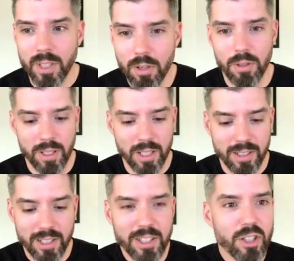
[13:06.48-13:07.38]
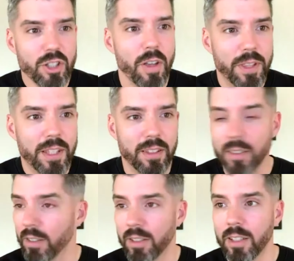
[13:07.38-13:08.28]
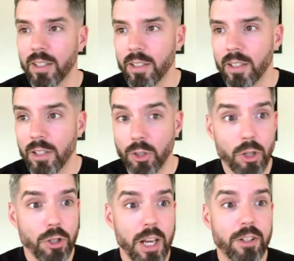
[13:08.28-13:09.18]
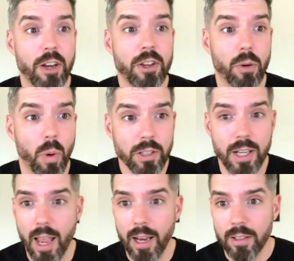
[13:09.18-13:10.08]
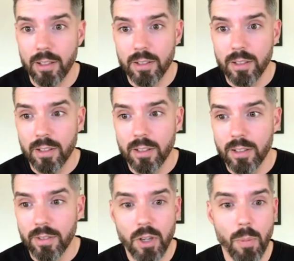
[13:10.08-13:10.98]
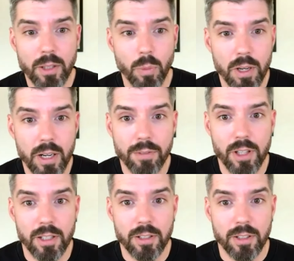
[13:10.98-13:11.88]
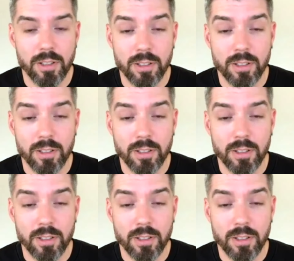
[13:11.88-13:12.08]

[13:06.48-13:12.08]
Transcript: Dude, this should change how you go to work today. You're going back to work after this.